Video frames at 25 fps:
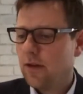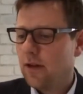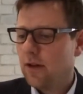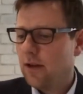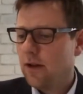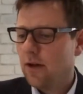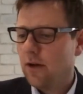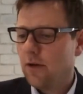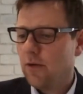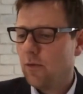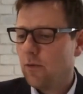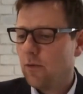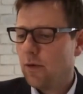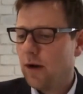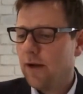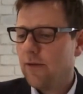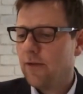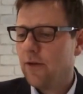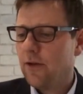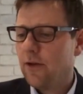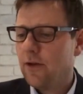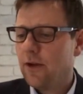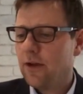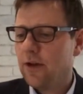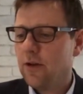whatever
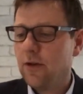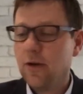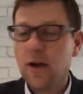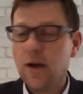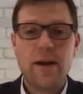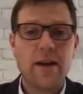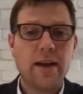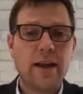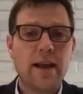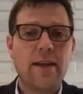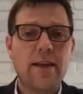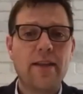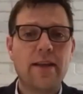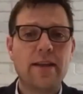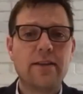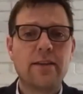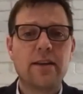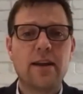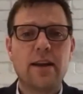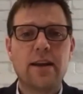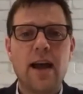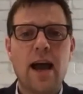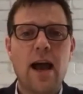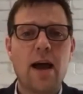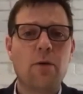you can do. And again, that's
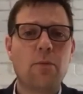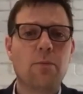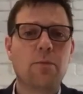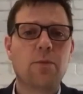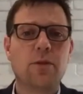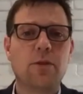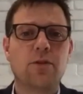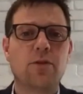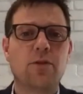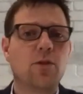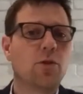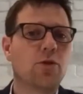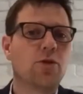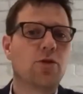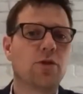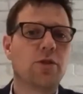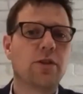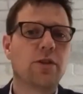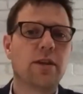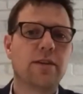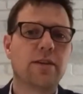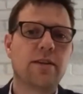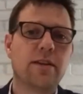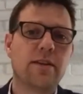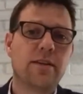going to help to social
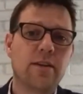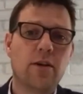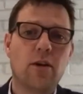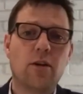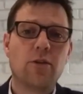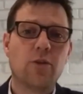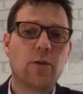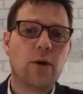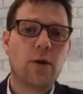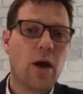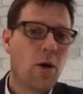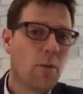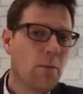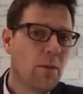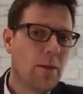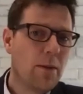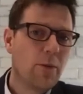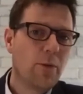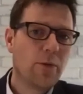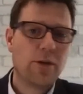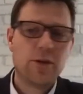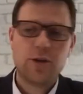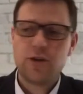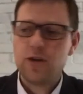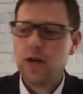distance and also help maybe
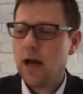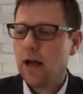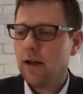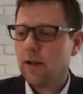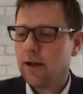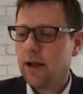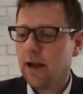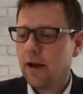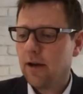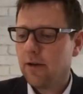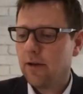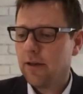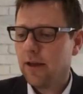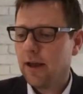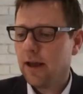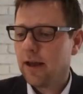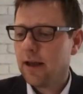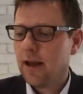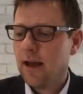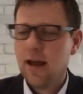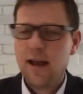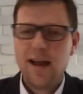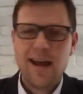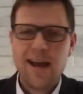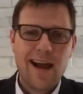with the childcare thing
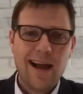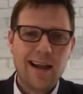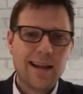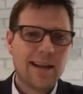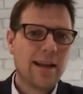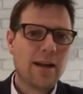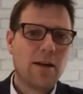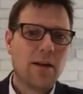a little